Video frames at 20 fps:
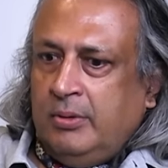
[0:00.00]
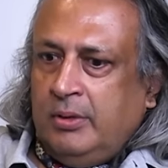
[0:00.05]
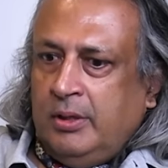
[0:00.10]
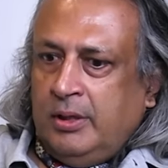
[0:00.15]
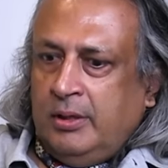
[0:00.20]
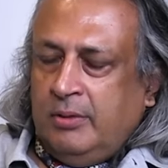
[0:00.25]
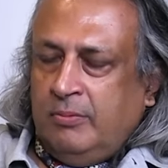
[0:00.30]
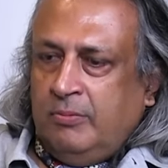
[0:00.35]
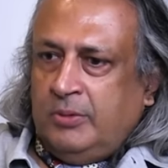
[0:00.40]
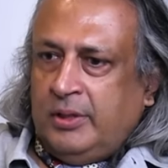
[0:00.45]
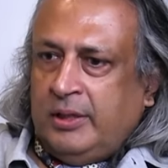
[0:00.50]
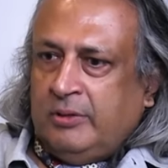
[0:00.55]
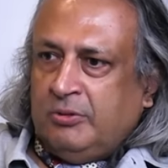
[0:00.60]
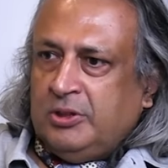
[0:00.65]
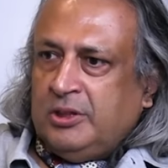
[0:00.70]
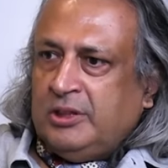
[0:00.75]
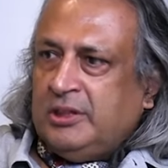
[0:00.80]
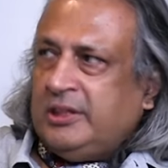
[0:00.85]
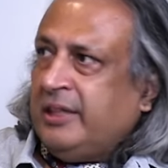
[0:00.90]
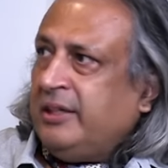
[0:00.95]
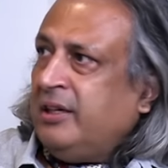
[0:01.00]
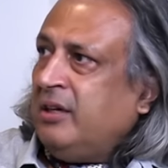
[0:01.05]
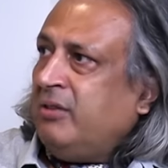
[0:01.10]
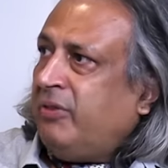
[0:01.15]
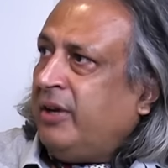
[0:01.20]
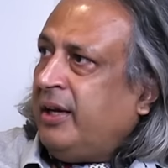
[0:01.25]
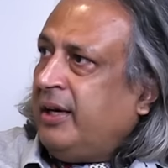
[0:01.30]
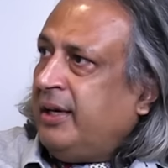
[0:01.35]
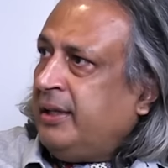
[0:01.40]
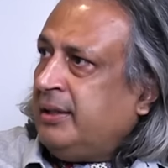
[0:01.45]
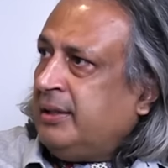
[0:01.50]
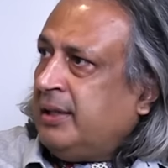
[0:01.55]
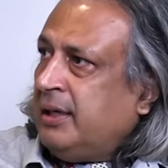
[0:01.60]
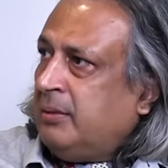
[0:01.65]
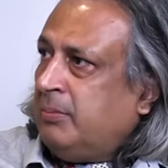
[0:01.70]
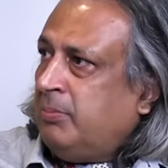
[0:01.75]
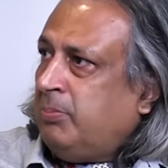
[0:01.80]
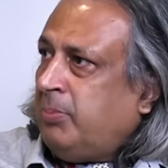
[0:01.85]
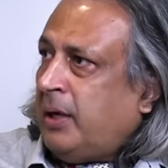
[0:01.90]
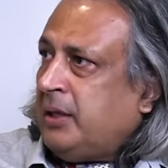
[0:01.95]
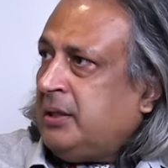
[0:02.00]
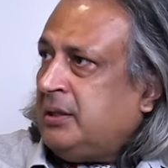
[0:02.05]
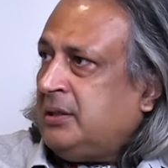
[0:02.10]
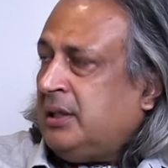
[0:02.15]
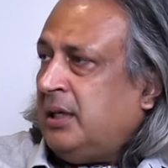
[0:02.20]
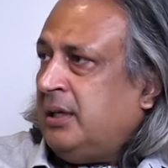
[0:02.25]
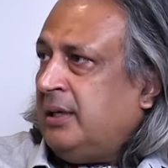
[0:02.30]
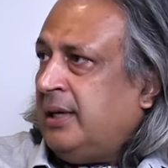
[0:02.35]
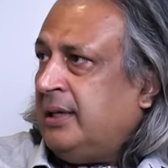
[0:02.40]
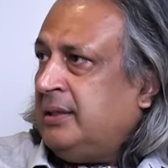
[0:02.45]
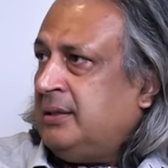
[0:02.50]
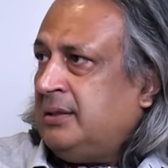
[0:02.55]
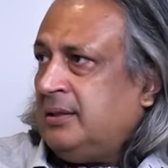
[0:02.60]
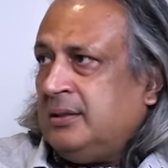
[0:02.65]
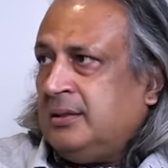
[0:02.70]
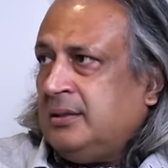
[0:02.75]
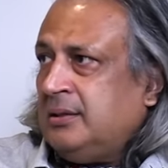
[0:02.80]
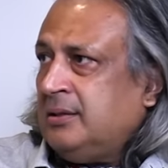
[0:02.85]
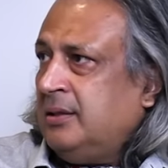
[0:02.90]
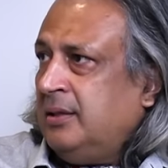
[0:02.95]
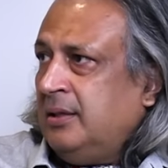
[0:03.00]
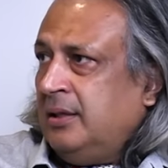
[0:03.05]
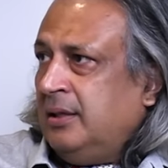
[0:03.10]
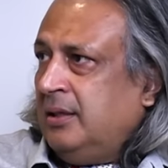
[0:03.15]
there was a general feeling that Pakistan has,